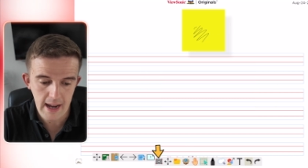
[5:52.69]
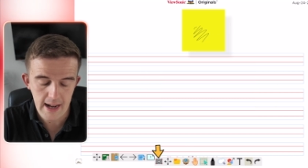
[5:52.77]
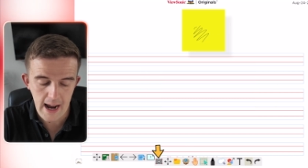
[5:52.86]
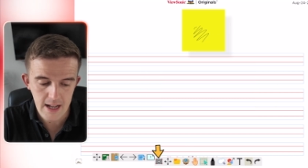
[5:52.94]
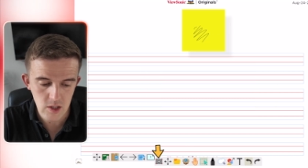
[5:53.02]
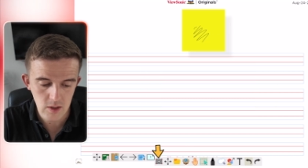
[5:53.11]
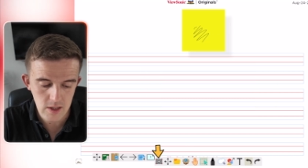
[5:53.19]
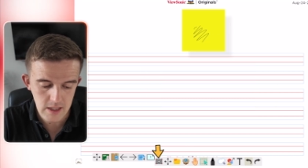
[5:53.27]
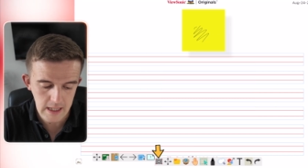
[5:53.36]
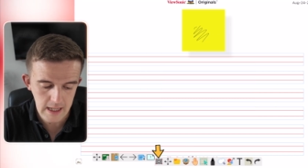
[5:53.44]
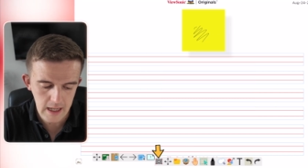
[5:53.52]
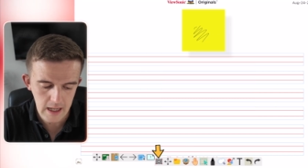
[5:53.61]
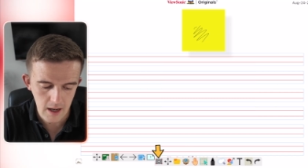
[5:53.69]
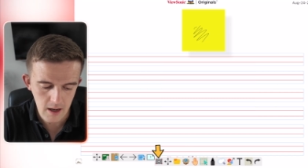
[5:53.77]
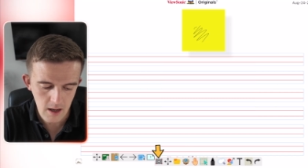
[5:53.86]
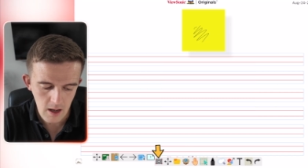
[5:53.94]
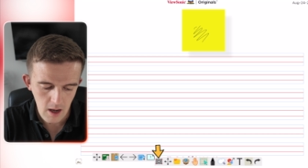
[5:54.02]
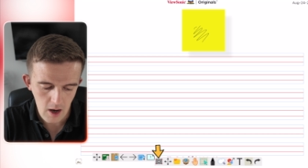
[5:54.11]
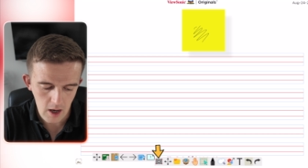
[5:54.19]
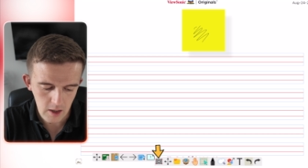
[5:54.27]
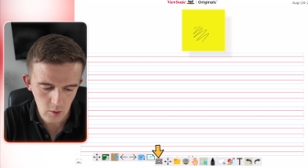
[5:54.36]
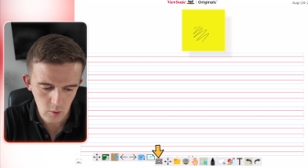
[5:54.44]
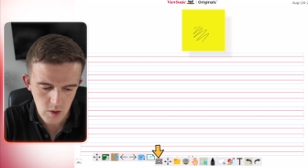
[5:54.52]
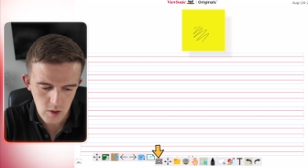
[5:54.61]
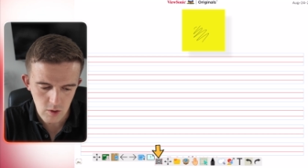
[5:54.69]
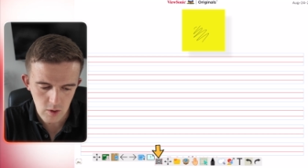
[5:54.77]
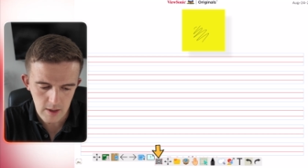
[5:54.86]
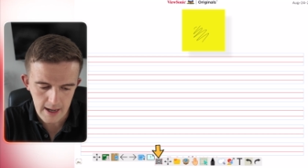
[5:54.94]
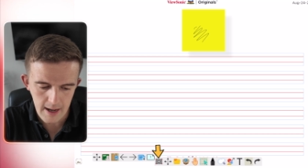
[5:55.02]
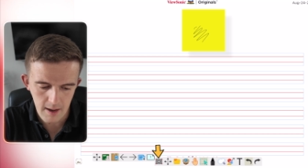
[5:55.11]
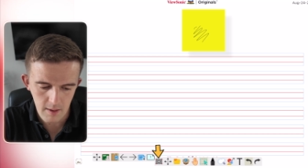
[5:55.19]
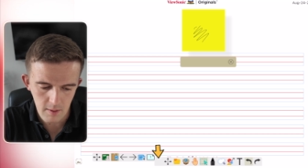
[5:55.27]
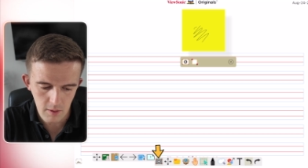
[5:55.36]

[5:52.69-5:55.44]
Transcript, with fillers: And as you can see here, I can also do that